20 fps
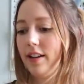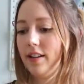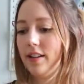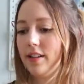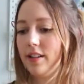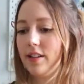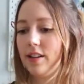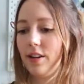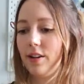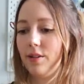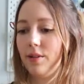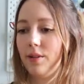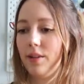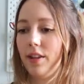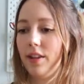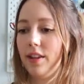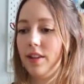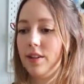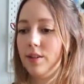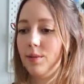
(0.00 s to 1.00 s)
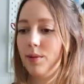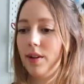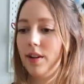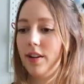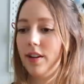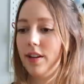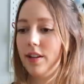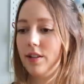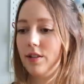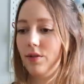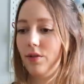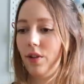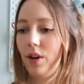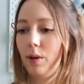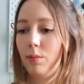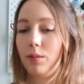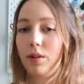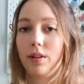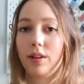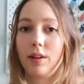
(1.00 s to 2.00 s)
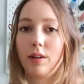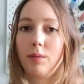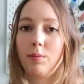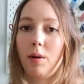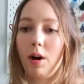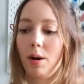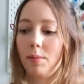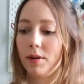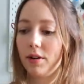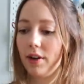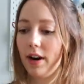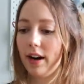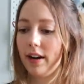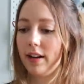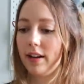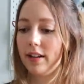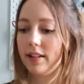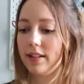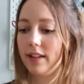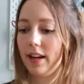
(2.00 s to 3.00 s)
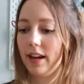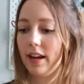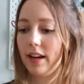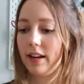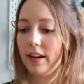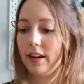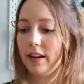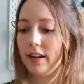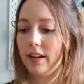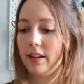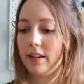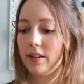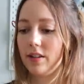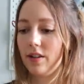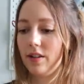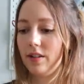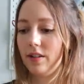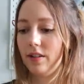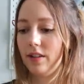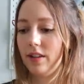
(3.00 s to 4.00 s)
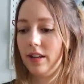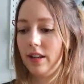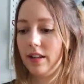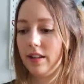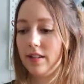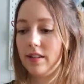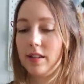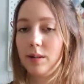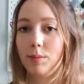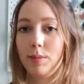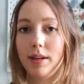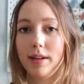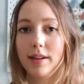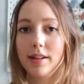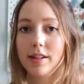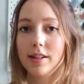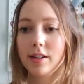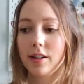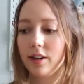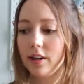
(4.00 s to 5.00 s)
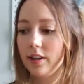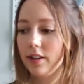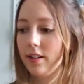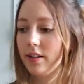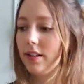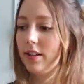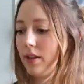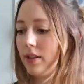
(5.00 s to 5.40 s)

So this one is from the Little Pomegranate and it is called the Sabina skirt.